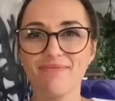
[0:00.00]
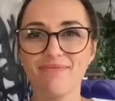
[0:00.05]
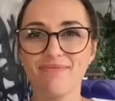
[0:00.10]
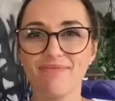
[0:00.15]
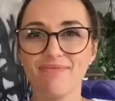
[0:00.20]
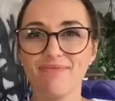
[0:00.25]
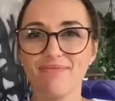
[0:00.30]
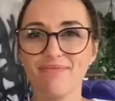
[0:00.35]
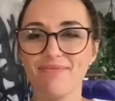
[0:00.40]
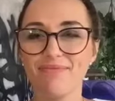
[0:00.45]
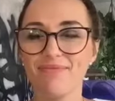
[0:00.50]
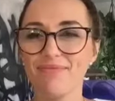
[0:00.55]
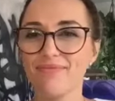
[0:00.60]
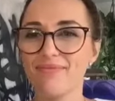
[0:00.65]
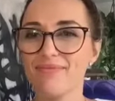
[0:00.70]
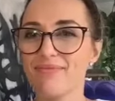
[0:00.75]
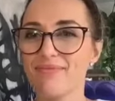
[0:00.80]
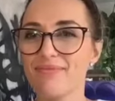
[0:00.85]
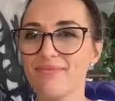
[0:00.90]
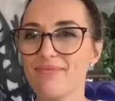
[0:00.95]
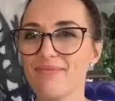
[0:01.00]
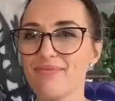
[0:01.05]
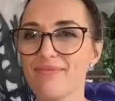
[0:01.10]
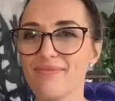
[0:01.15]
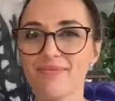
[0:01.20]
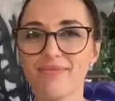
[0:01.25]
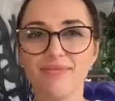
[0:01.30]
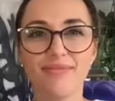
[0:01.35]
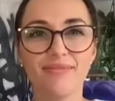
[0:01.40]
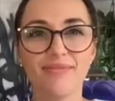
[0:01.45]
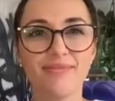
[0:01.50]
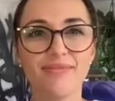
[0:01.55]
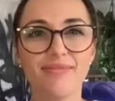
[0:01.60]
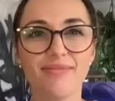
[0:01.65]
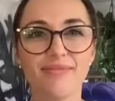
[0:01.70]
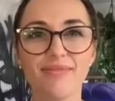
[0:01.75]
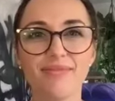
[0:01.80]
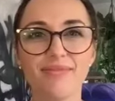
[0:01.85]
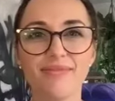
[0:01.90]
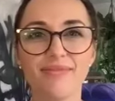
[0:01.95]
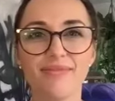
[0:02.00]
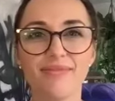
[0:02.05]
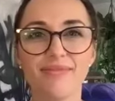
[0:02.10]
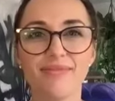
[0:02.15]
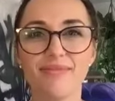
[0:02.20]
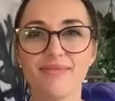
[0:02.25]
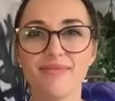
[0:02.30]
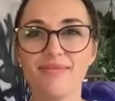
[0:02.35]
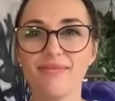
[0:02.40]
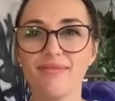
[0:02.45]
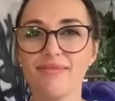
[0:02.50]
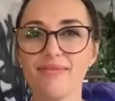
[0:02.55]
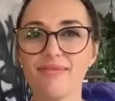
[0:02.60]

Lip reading: No one is speaking in this clip.